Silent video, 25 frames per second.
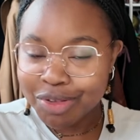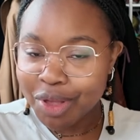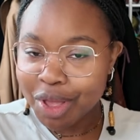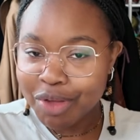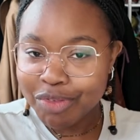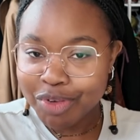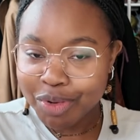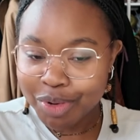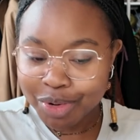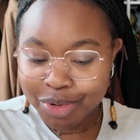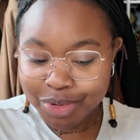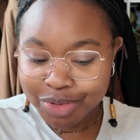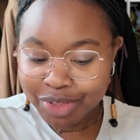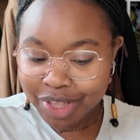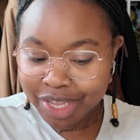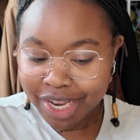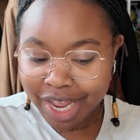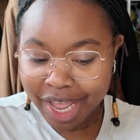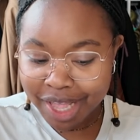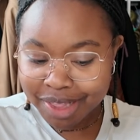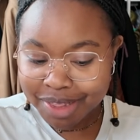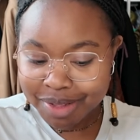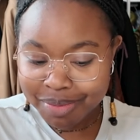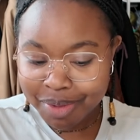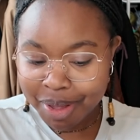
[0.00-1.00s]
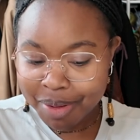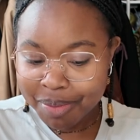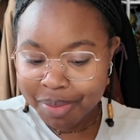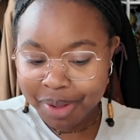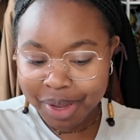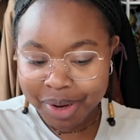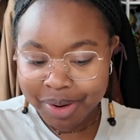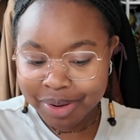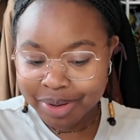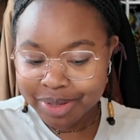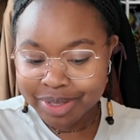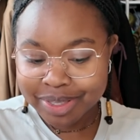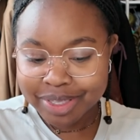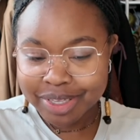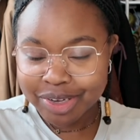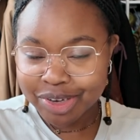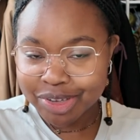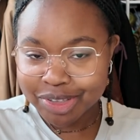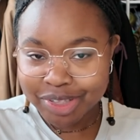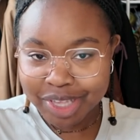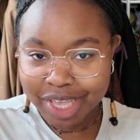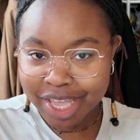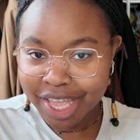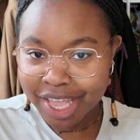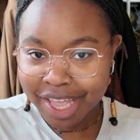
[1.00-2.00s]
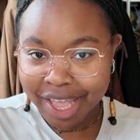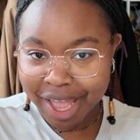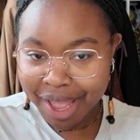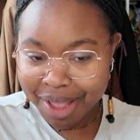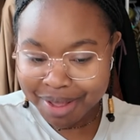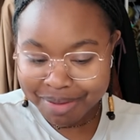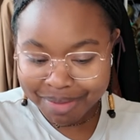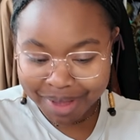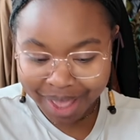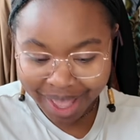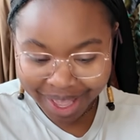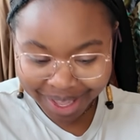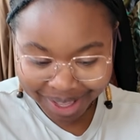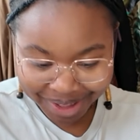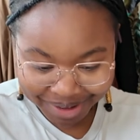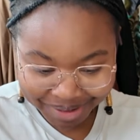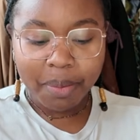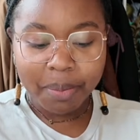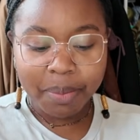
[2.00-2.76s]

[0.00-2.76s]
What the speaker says: So everyone who said hi to my parents, they're saying hi back.